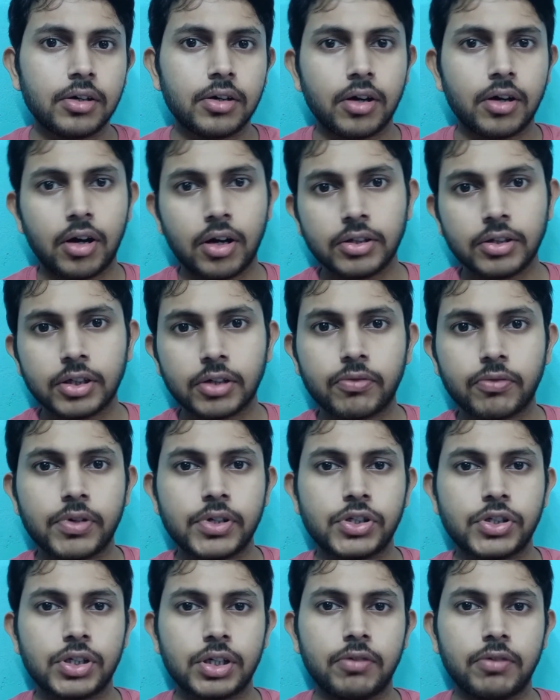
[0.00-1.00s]
on the
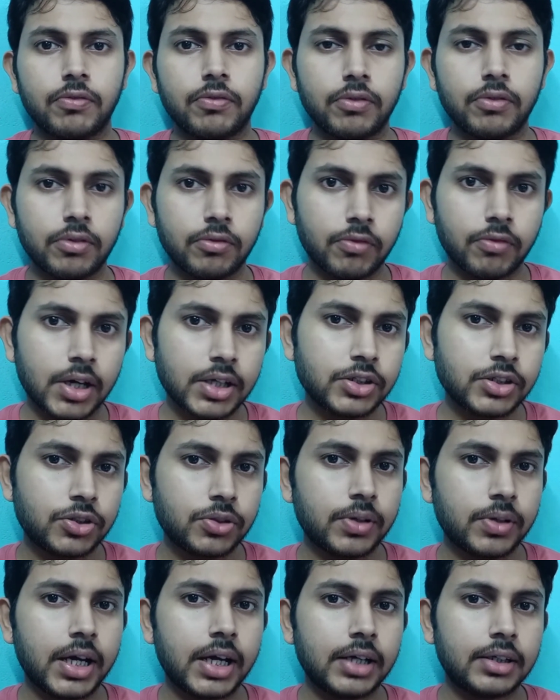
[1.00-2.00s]
question. Once
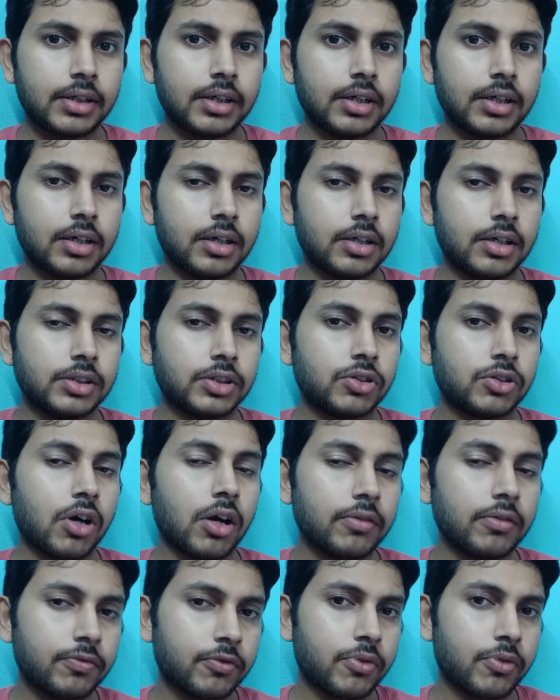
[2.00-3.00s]
you get
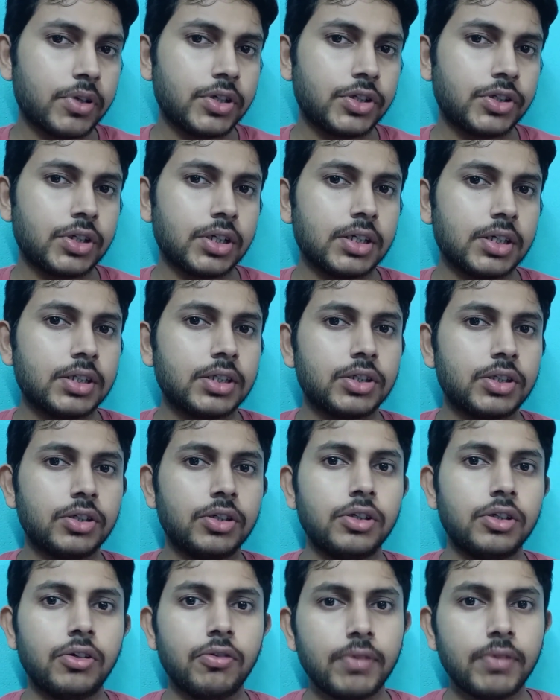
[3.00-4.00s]
solved questions,
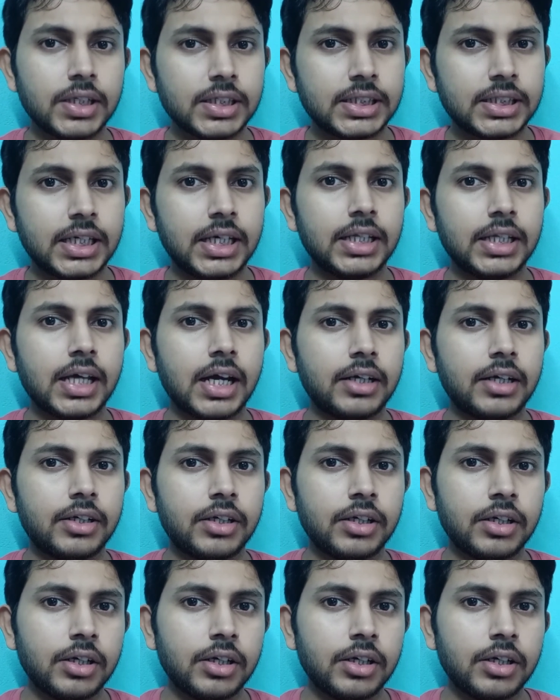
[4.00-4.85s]
you will see that